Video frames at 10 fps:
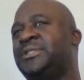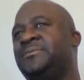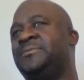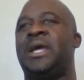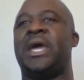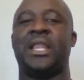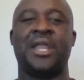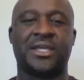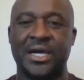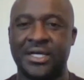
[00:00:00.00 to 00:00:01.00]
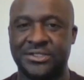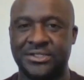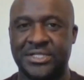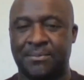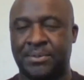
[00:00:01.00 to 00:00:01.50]
and had a lot of
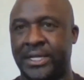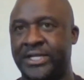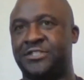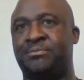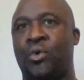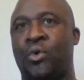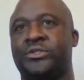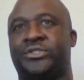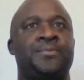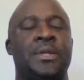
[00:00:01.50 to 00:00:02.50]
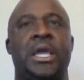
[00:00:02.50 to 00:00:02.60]
cousins that played sports.